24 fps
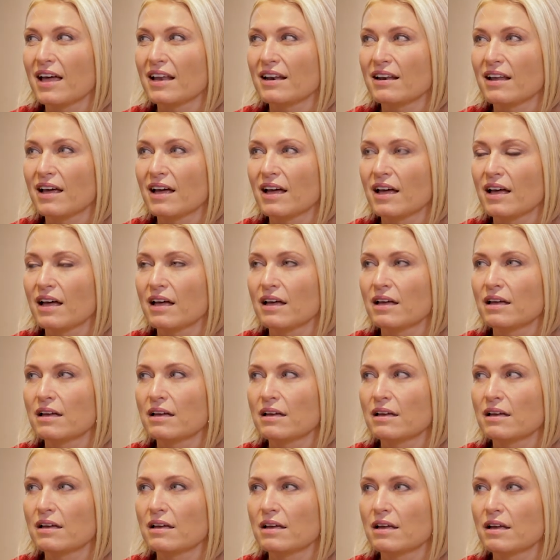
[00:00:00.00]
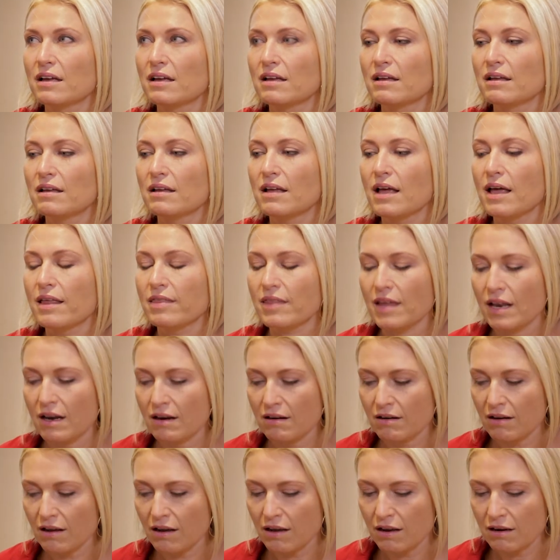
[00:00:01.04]

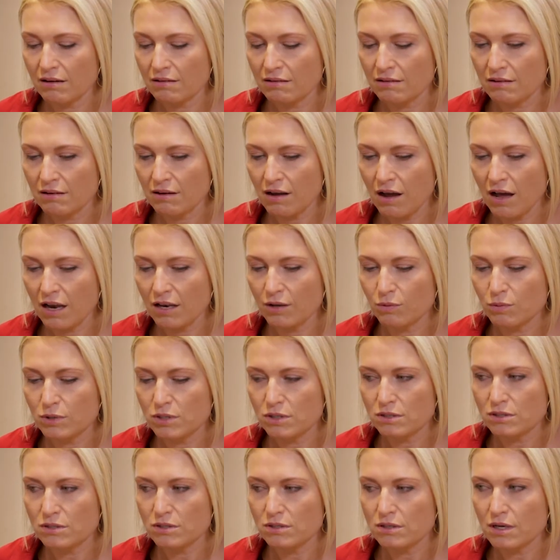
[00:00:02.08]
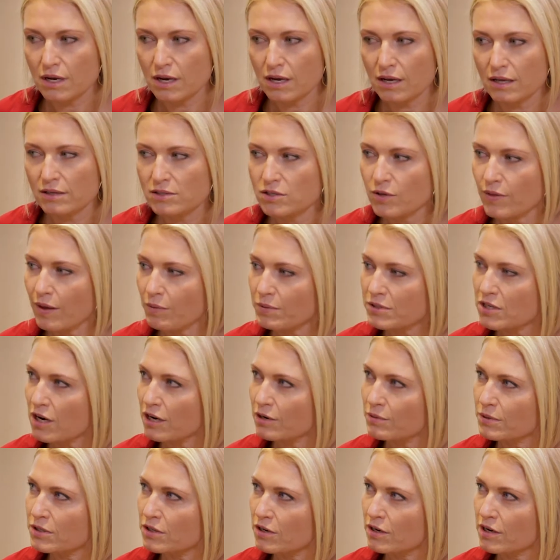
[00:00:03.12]
then on Hollywood, so that was
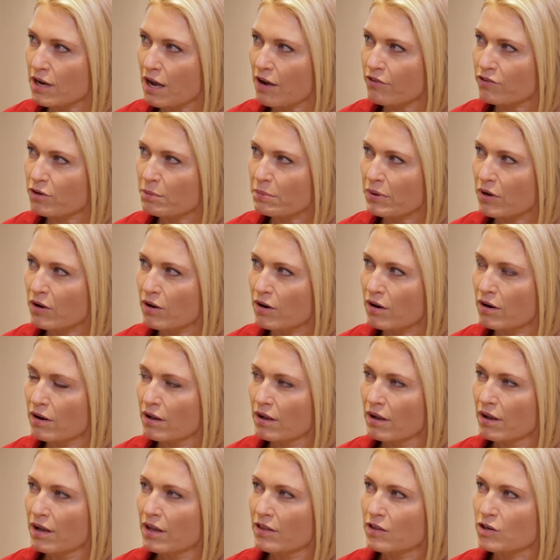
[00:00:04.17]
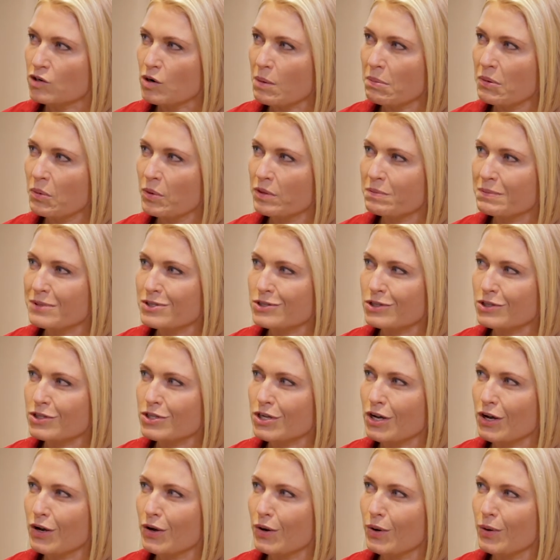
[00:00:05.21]
Hollywood Dirt, Afterburn, The Trouble with
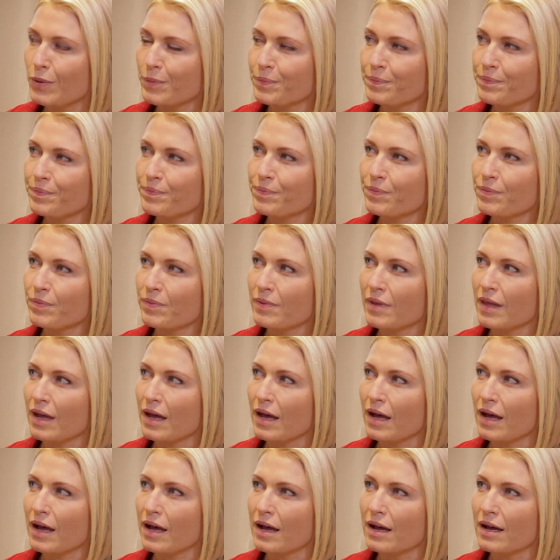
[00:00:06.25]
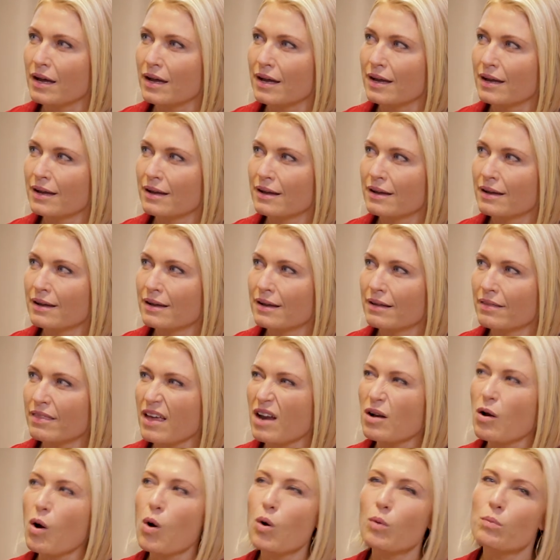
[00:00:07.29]
Mistletoe,
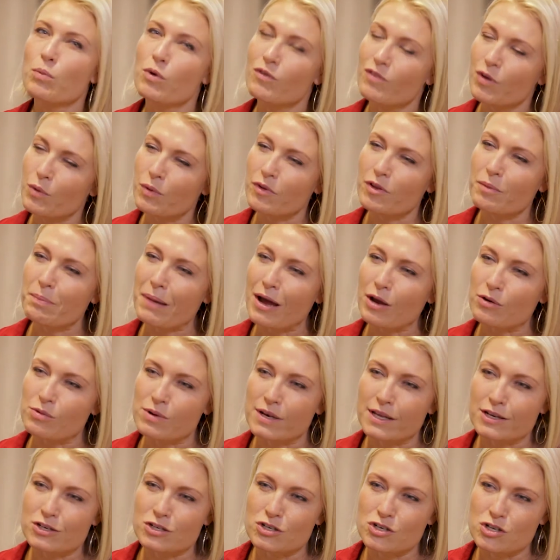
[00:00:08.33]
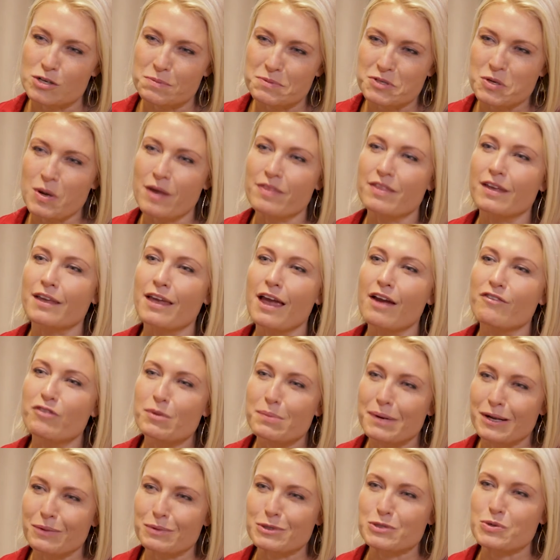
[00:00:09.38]
that whole movie was about relationships, so I think
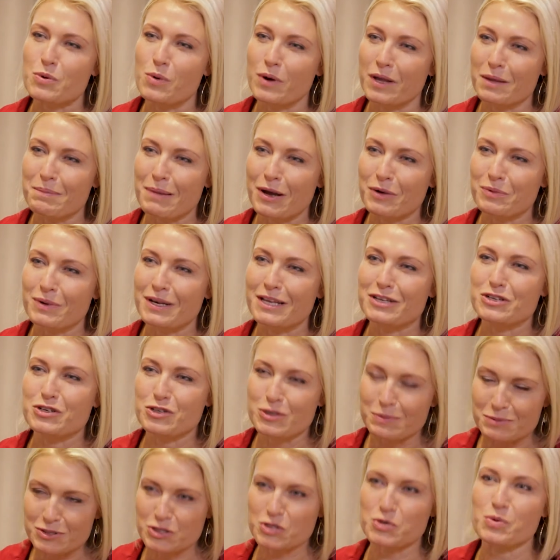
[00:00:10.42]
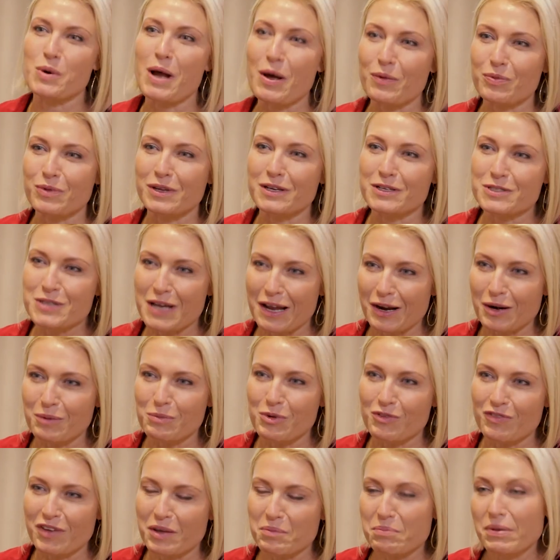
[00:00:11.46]
everybody was talking about relationships throughout the entire
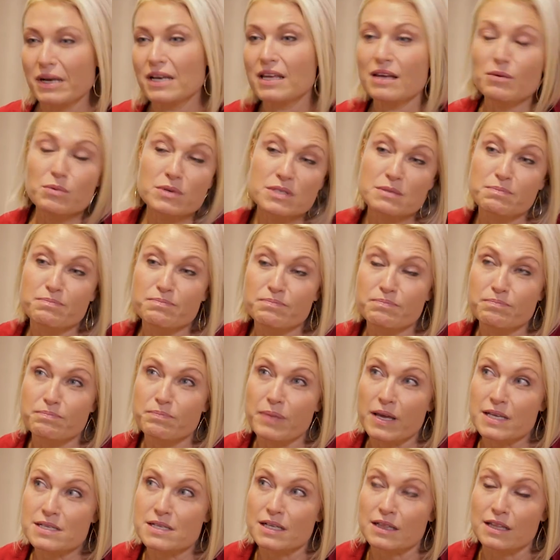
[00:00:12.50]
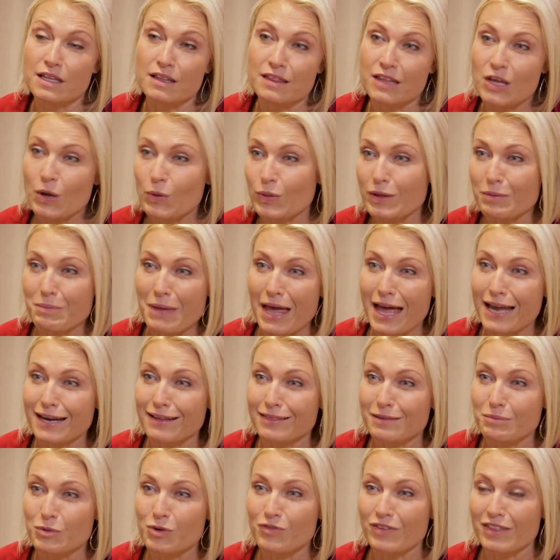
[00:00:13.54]
movie, but he was basically the only man
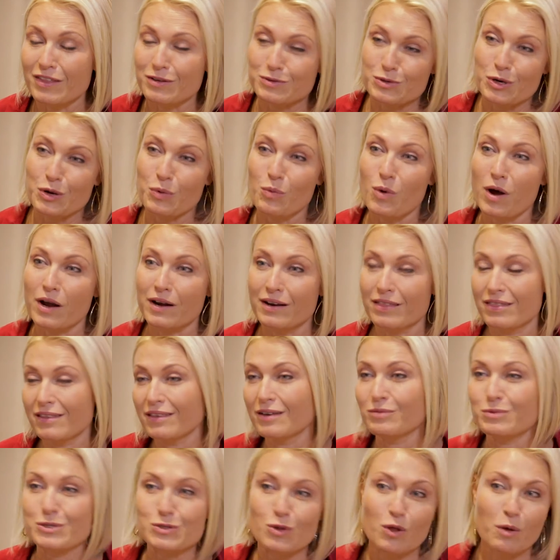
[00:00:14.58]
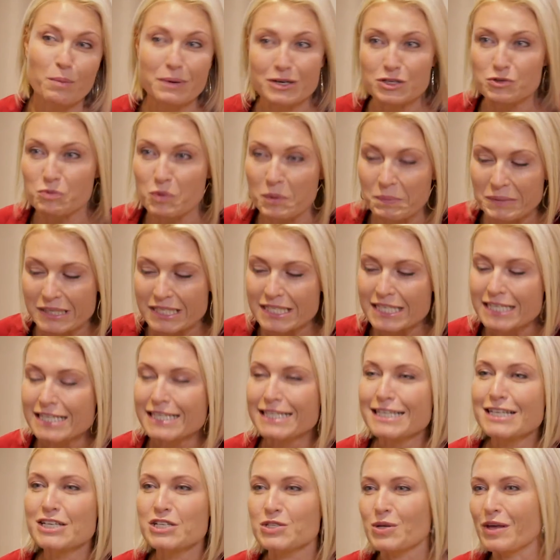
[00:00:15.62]
in the movie. There's only one, and then there's all a bunch of women,
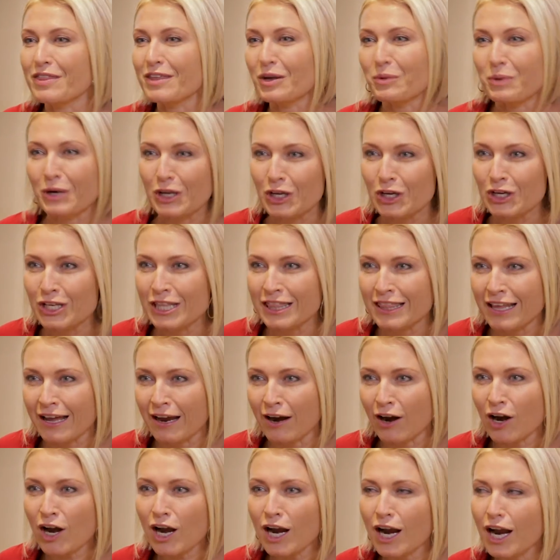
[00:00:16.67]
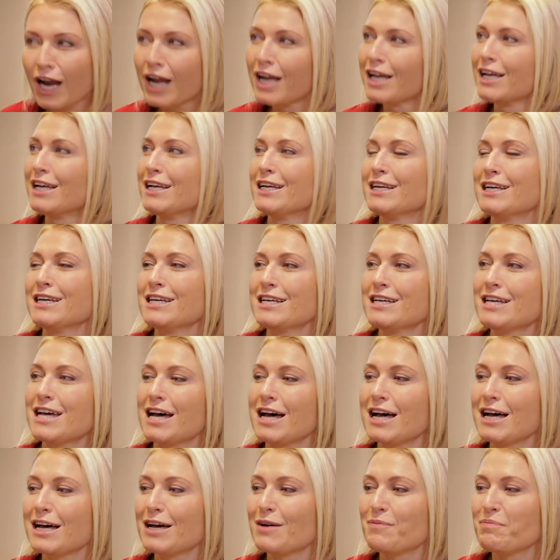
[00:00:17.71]
so I think we're good there.
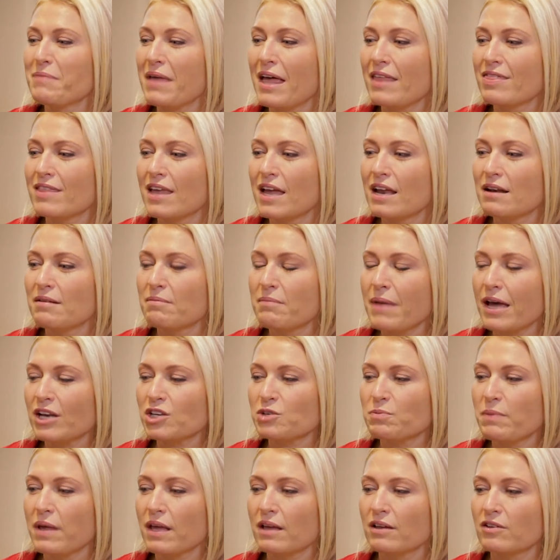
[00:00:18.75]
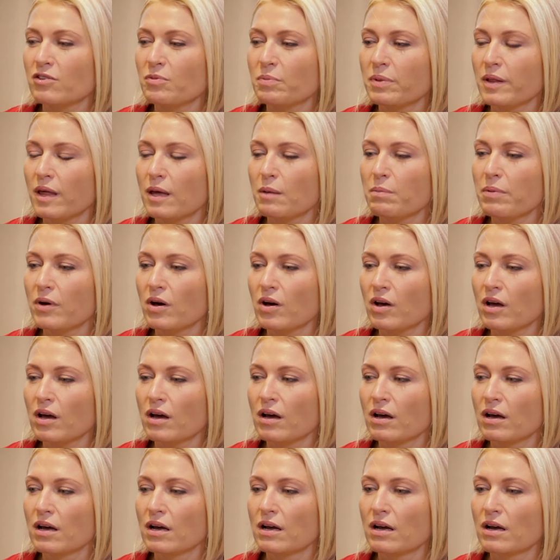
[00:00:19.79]
And then Matchmaker's Playbook,
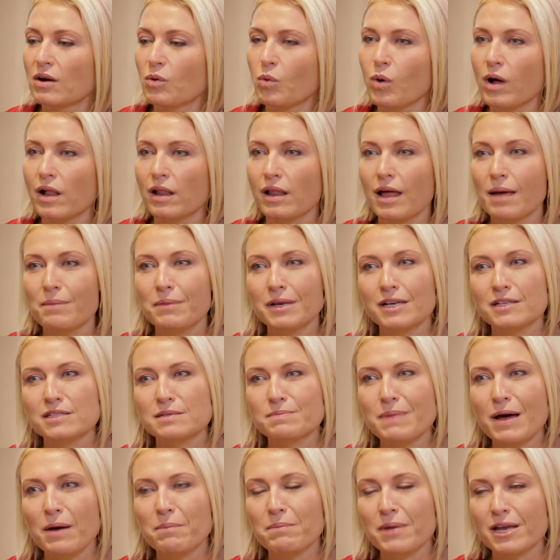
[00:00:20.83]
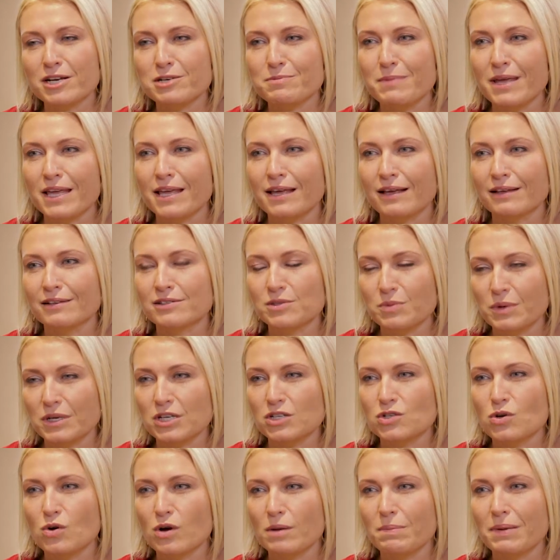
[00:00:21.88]
well, I mean, it's about matchmaking, so we're
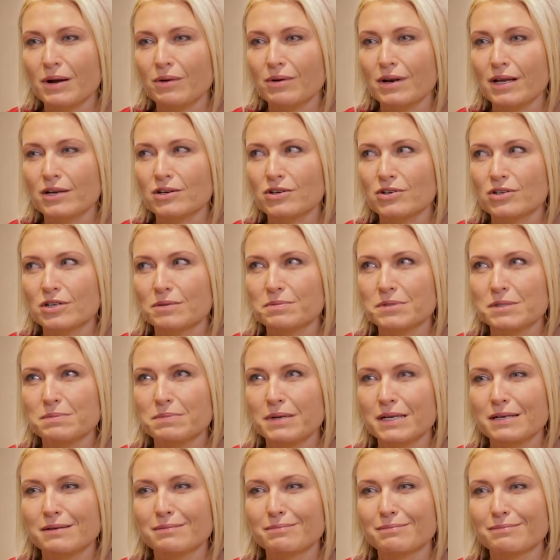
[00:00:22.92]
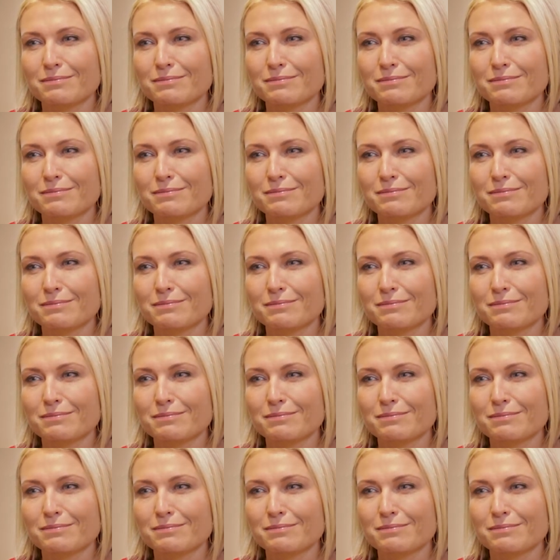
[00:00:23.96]
going to talk about relationships, but